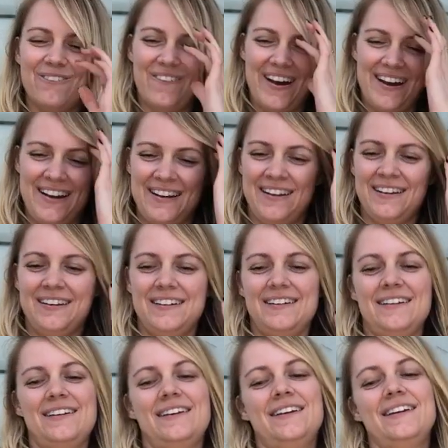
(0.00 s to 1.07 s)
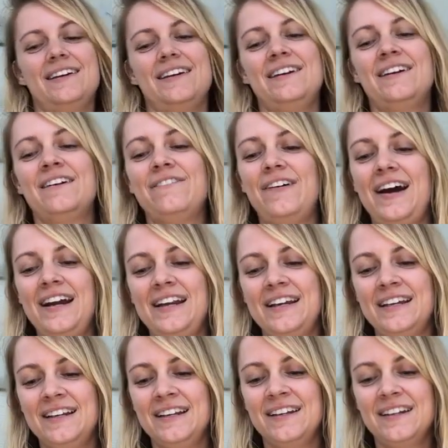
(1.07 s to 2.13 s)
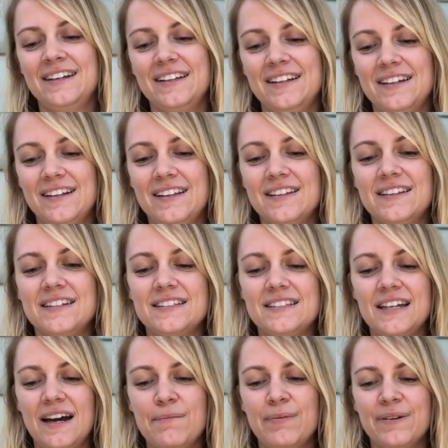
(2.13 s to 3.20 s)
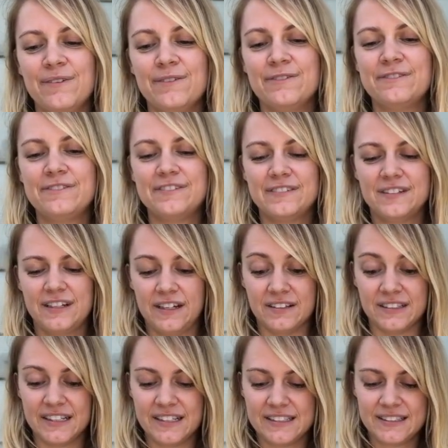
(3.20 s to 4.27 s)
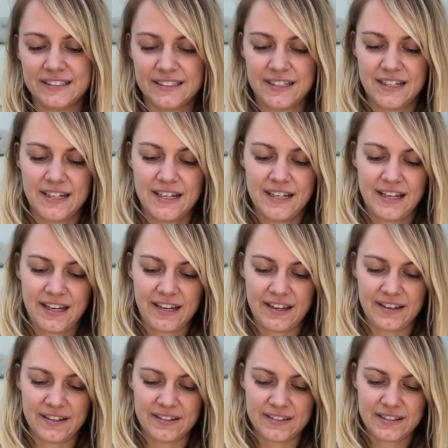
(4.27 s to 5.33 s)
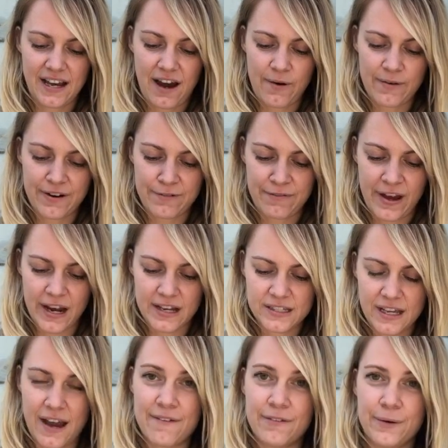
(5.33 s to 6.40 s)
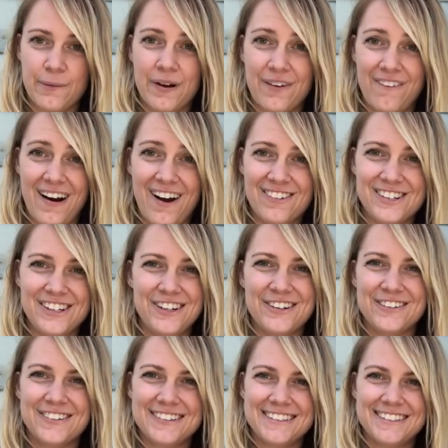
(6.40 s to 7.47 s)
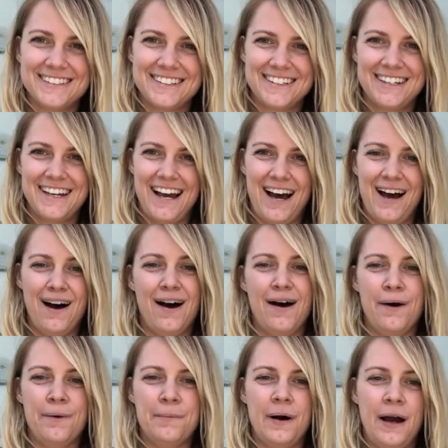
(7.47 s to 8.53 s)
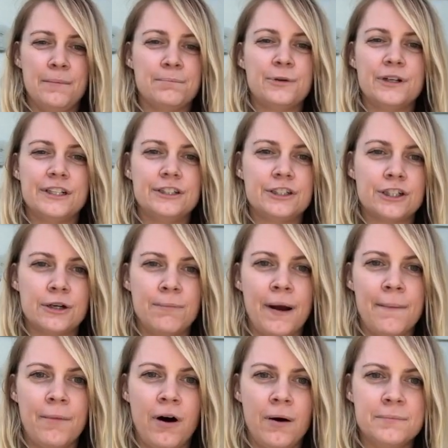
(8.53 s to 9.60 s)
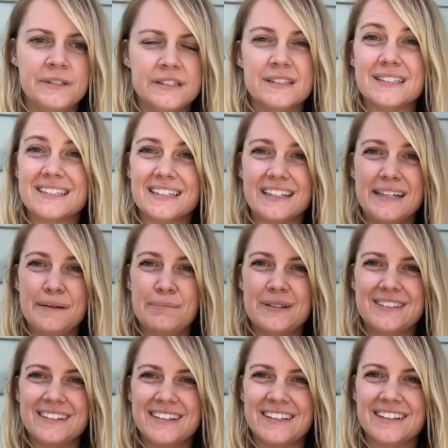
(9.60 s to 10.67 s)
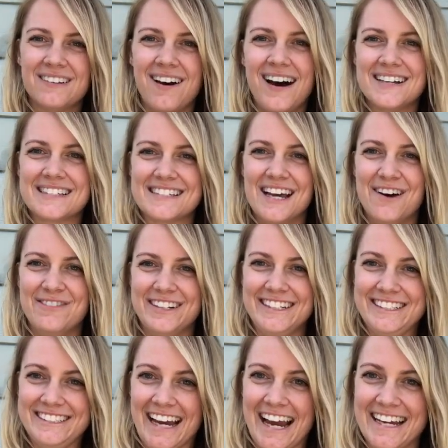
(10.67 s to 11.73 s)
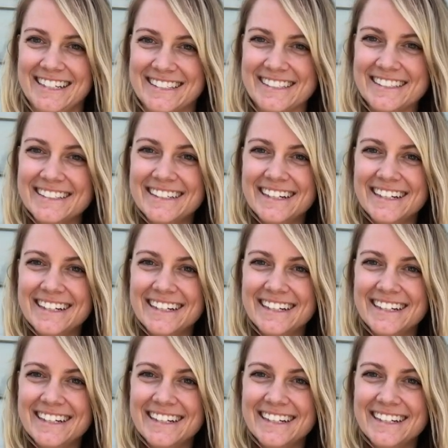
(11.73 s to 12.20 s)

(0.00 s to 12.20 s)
when you're fighting this type of illness is how it affects everyone around you. I'm pretty sure my mom didn't sleep in the last 70 days.